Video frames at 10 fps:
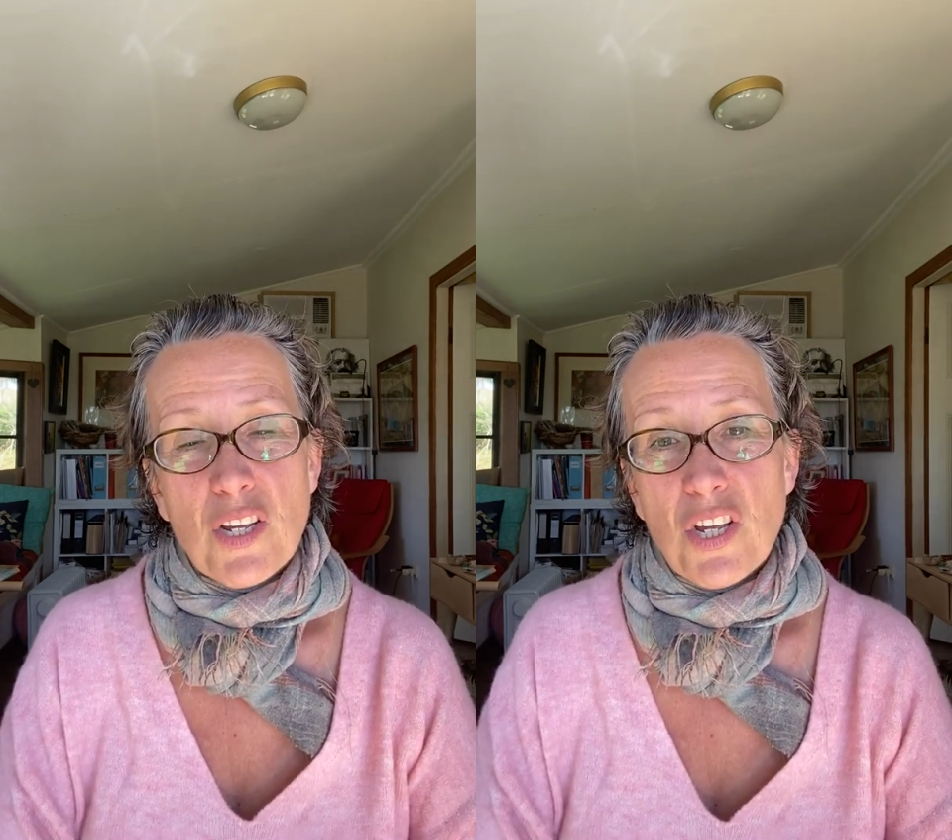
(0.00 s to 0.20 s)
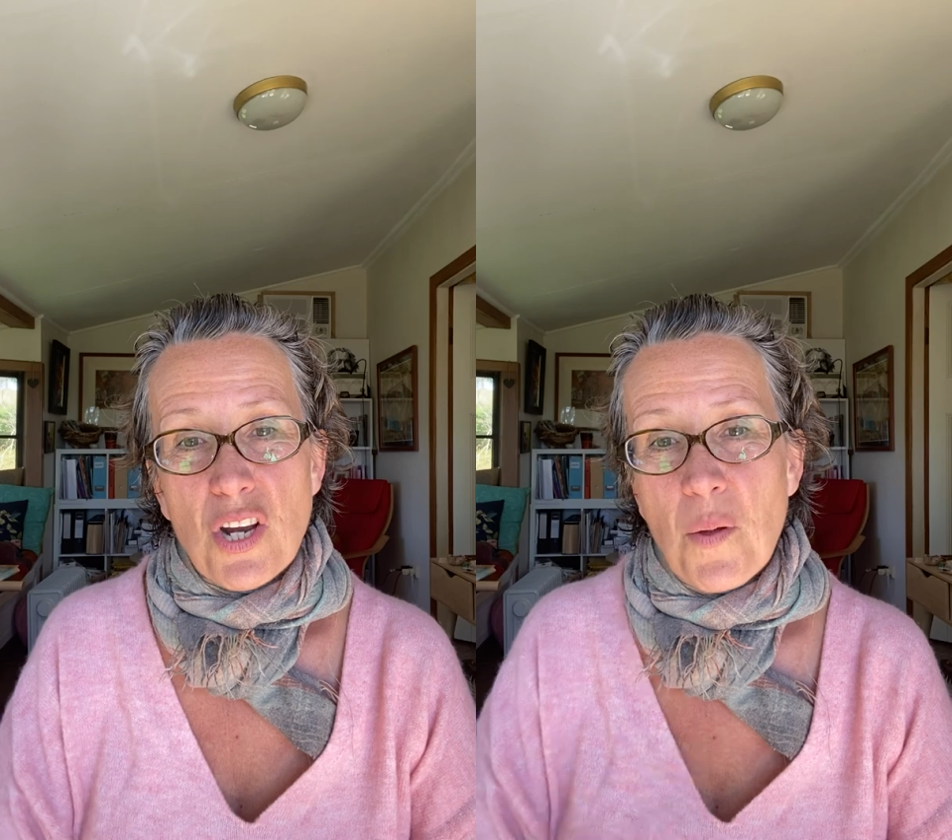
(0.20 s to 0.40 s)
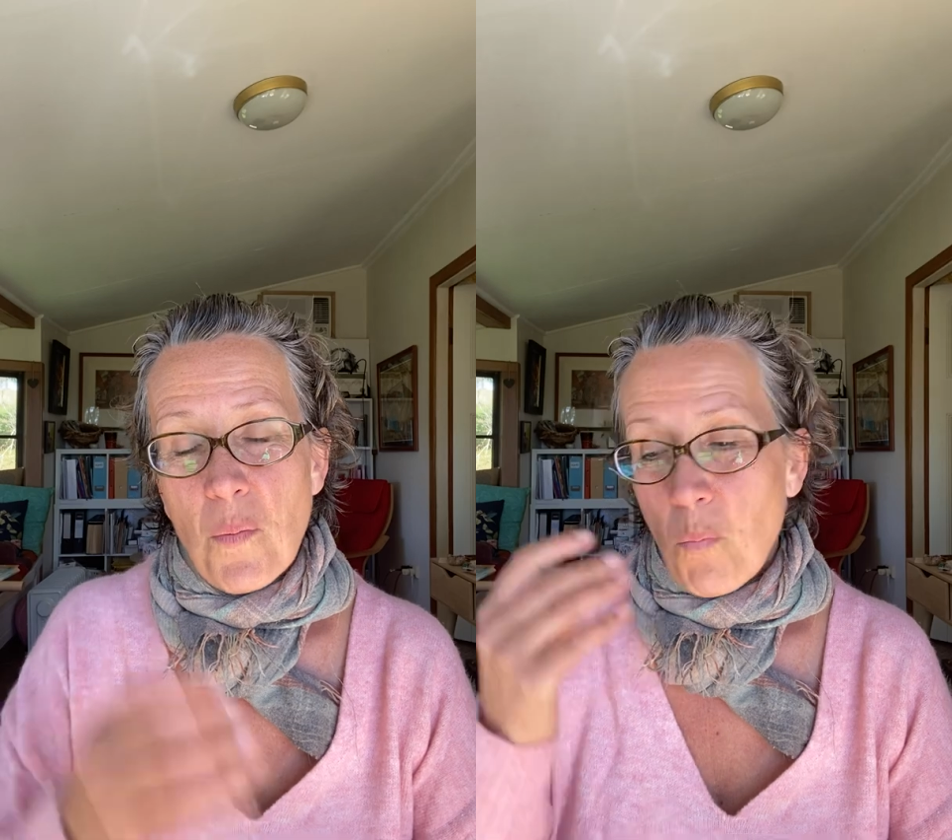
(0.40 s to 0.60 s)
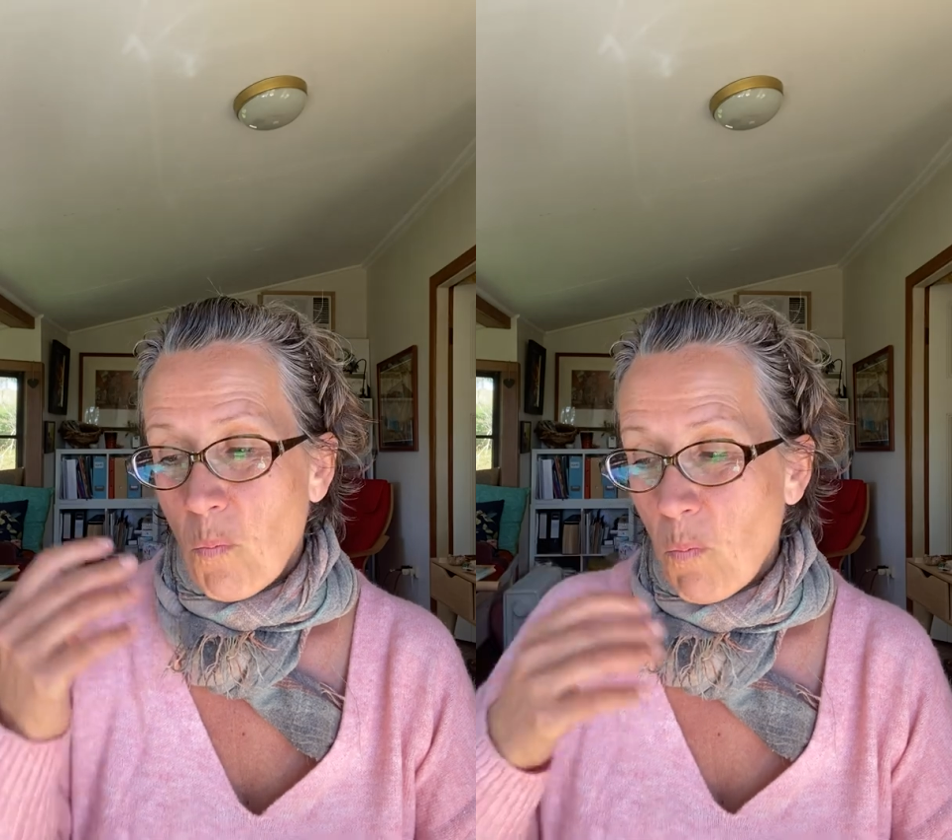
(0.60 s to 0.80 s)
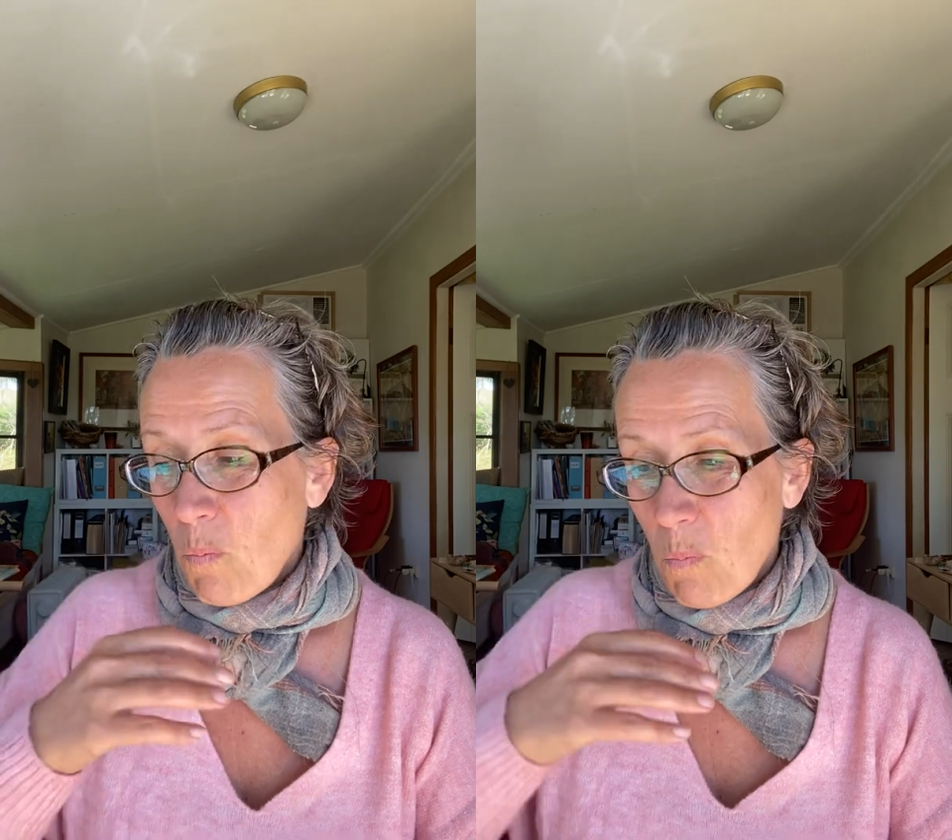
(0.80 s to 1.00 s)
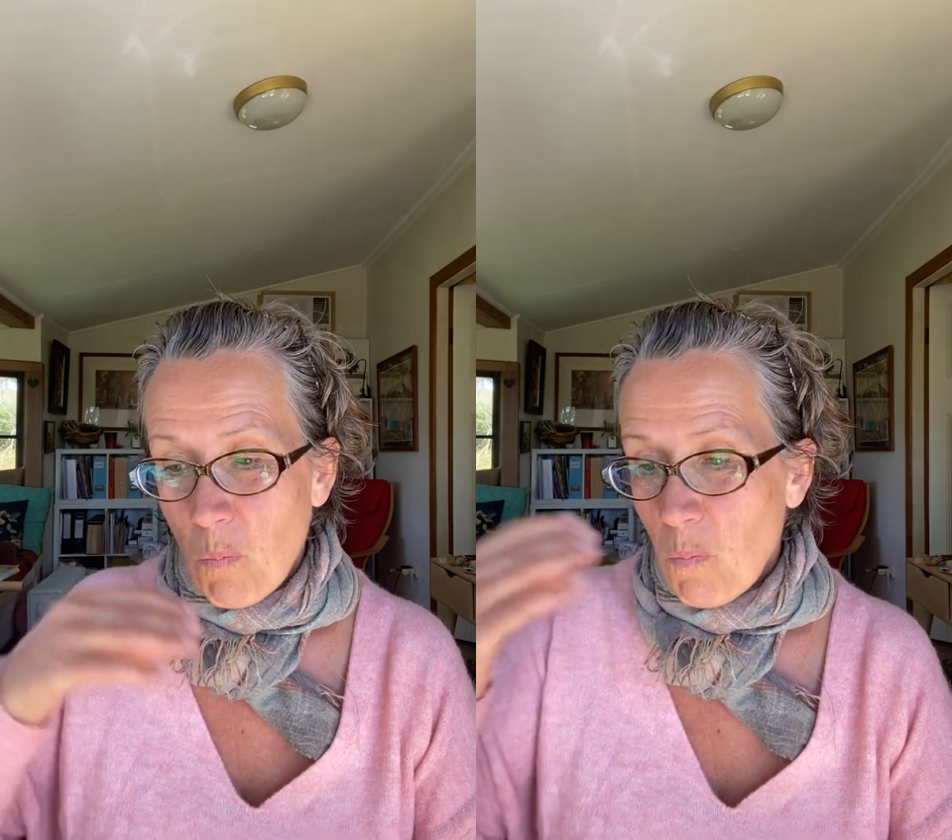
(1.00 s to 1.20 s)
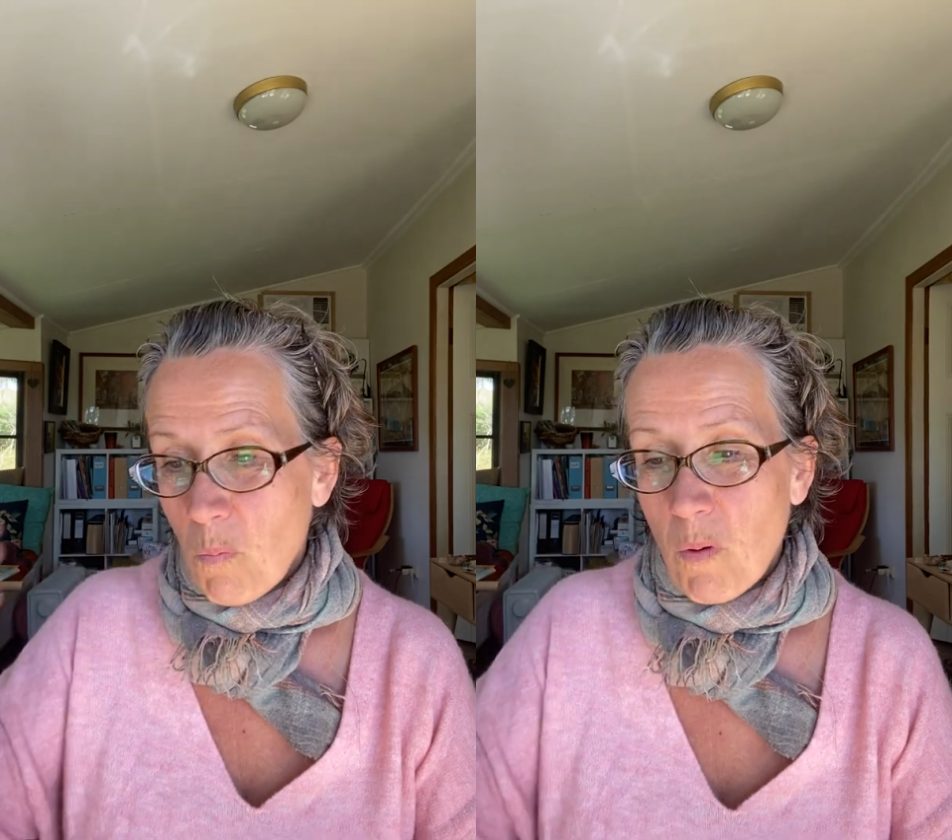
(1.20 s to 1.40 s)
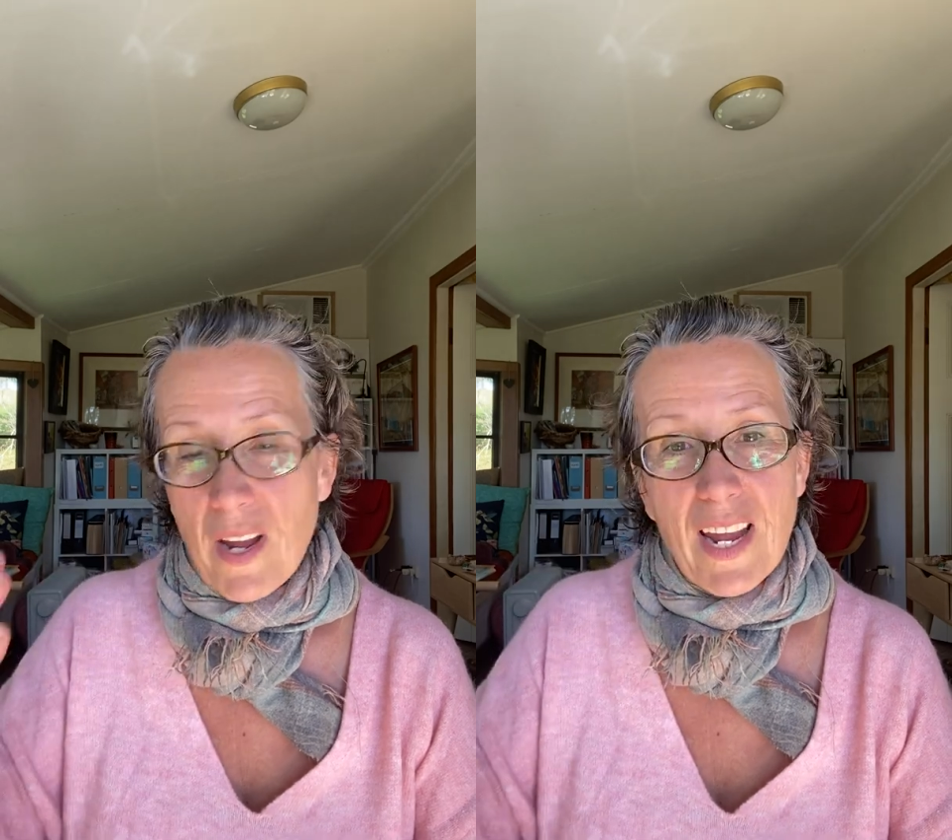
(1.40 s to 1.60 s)
you know,
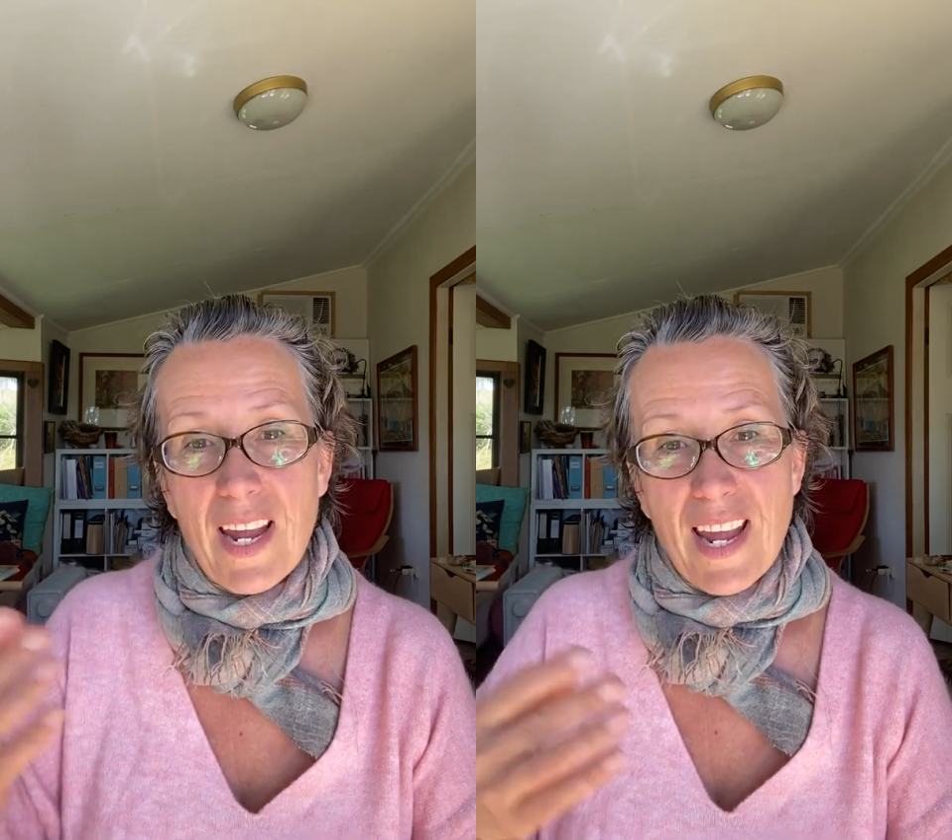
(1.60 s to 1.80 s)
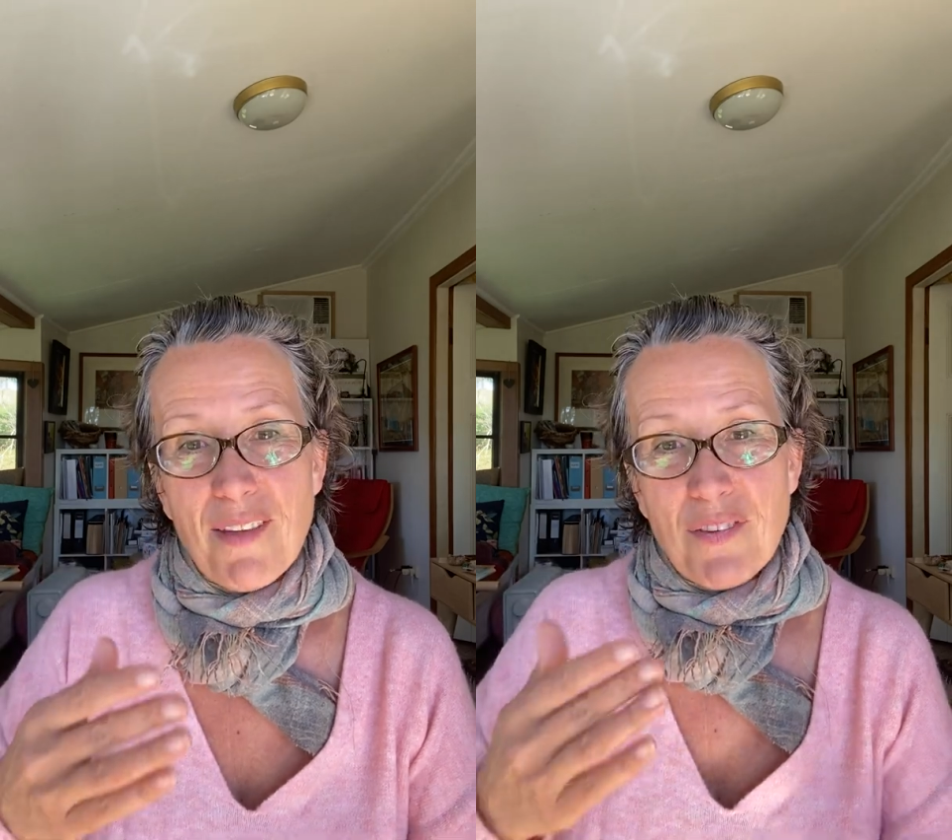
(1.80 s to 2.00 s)
if